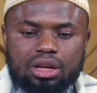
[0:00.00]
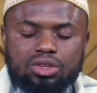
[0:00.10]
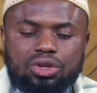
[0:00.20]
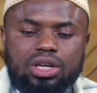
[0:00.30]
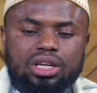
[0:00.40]

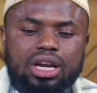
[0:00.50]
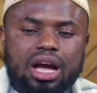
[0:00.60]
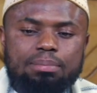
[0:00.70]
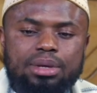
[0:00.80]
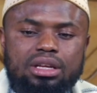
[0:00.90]
you
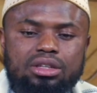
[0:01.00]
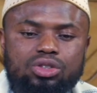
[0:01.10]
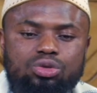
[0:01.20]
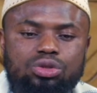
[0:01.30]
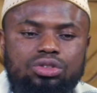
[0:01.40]
cannot be a
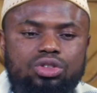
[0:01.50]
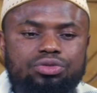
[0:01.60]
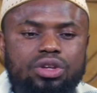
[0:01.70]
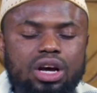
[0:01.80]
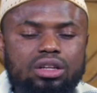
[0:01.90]
student
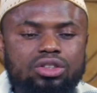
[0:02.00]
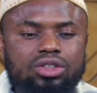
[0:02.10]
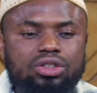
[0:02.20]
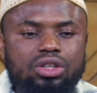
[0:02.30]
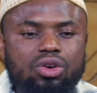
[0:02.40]
of knowledge